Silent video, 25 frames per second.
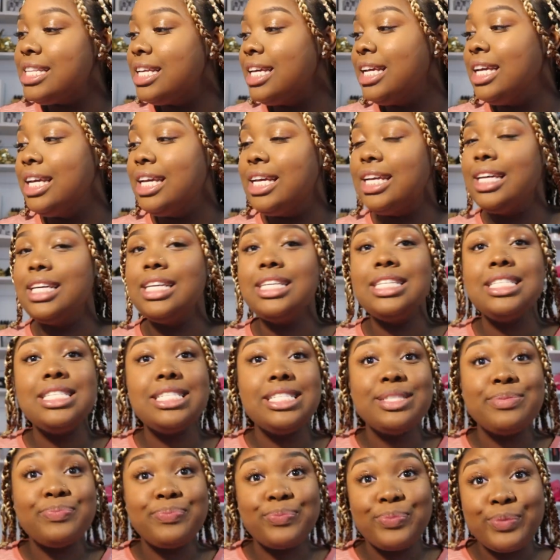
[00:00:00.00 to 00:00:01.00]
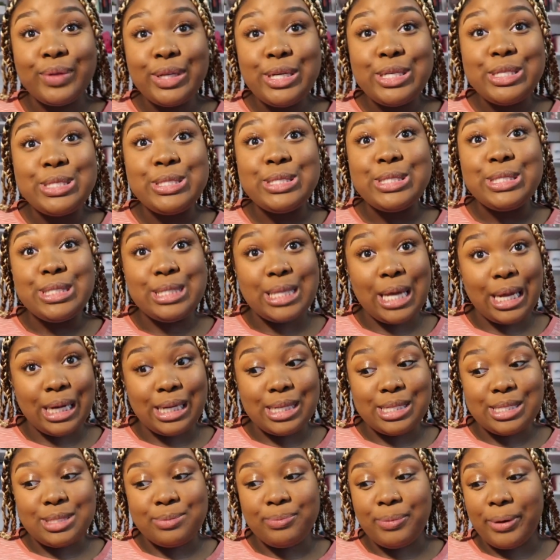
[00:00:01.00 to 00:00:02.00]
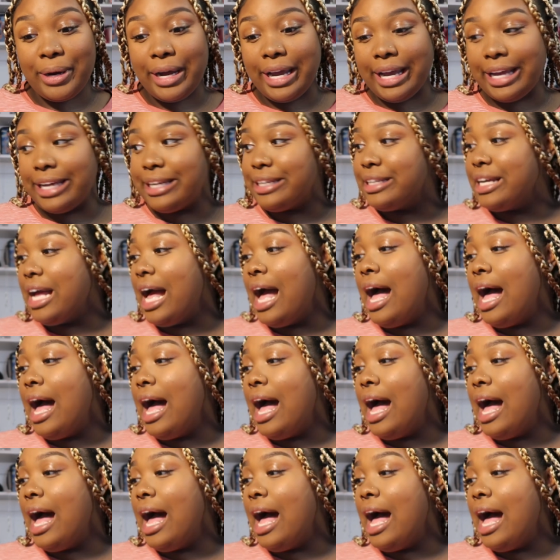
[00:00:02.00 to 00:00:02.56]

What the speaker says: is setting spray.